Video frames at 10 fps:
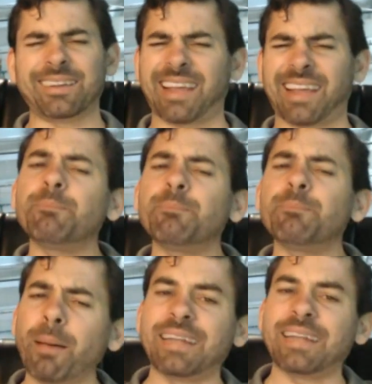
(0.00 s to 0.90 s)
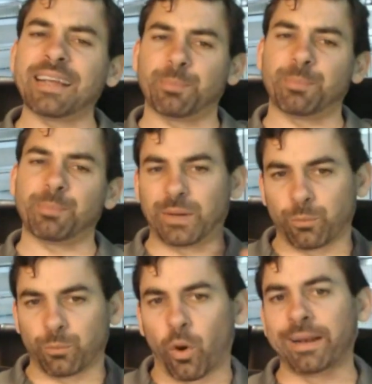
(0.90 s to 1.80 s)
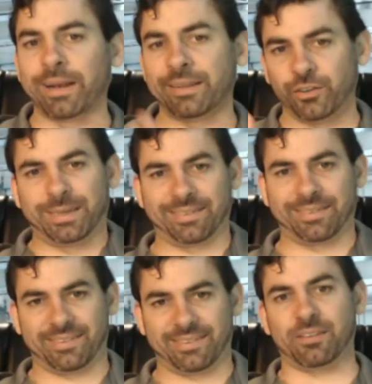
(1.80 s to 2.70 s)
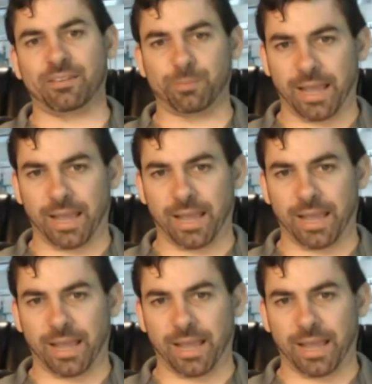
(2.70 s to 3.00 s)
It probably takes between 1 and 2 minutes to explain